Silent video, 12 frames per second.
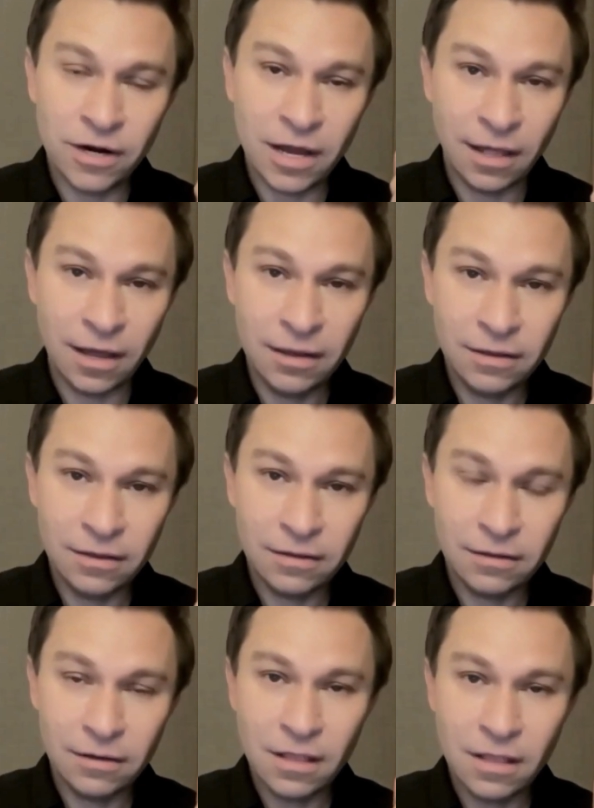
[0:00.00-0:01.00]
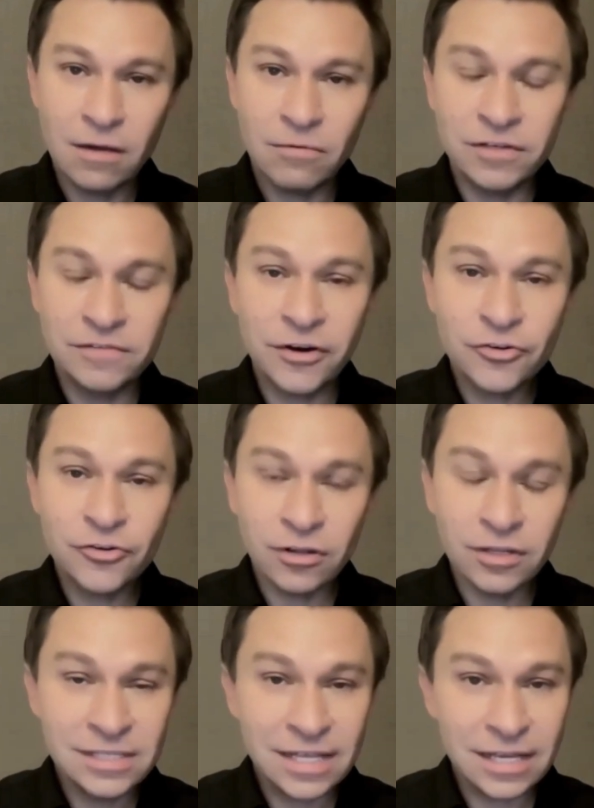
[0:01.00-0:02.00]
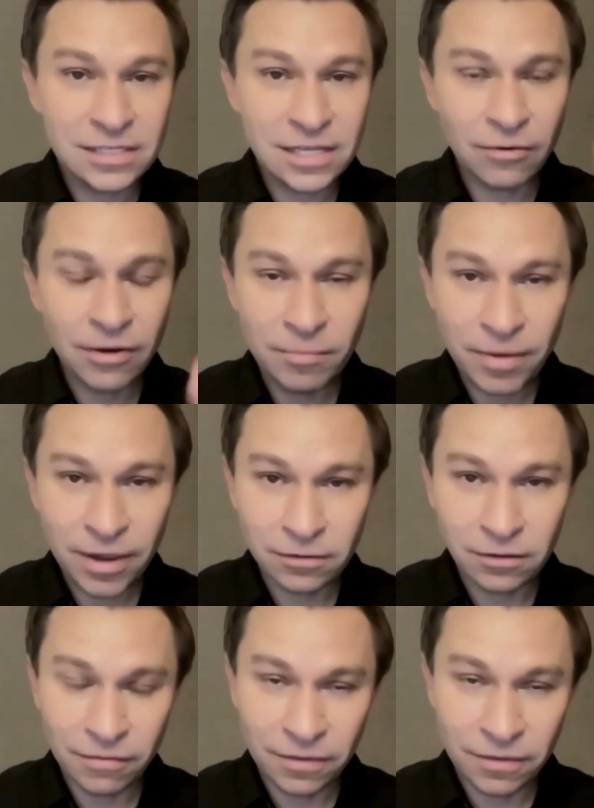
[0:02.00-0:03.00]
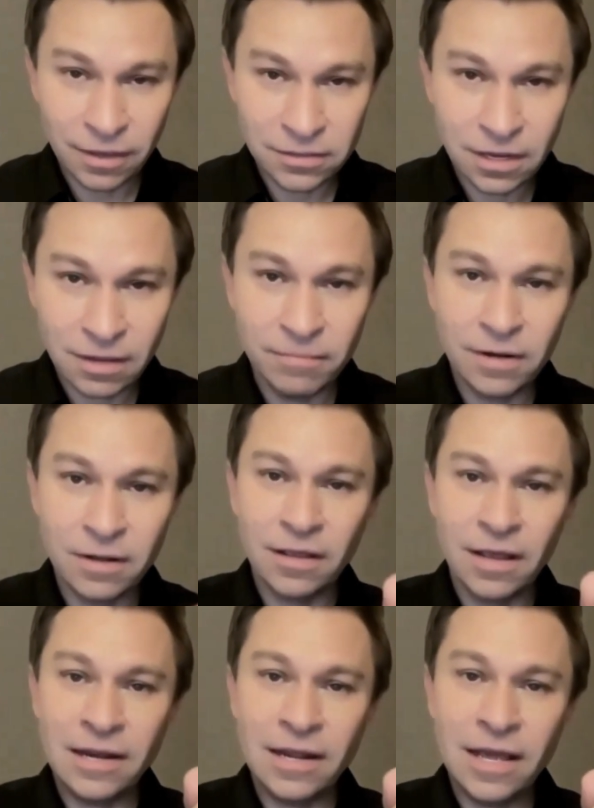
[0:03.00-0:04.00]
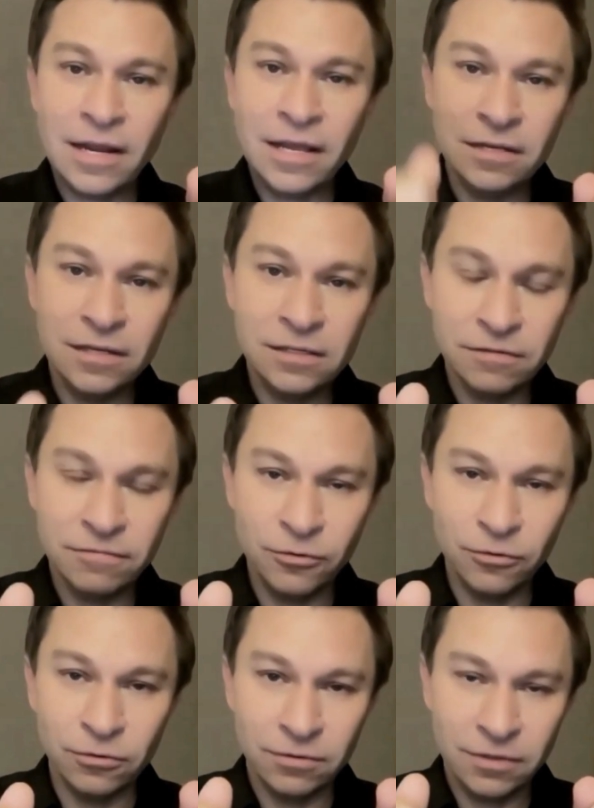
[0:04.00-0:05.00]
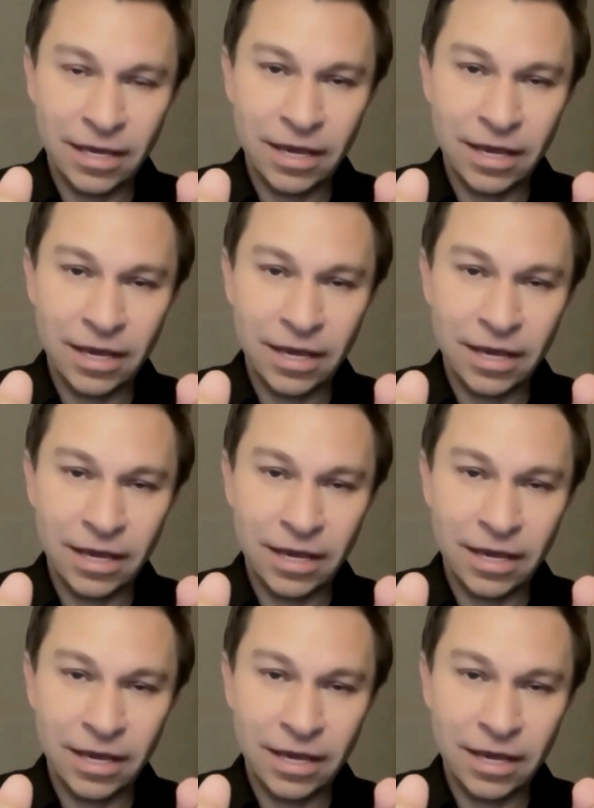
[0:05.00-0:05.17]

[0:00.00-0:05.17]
that I like. Resveratrol is the accelerator pedal on the enzyme, and NAD is the fuel, the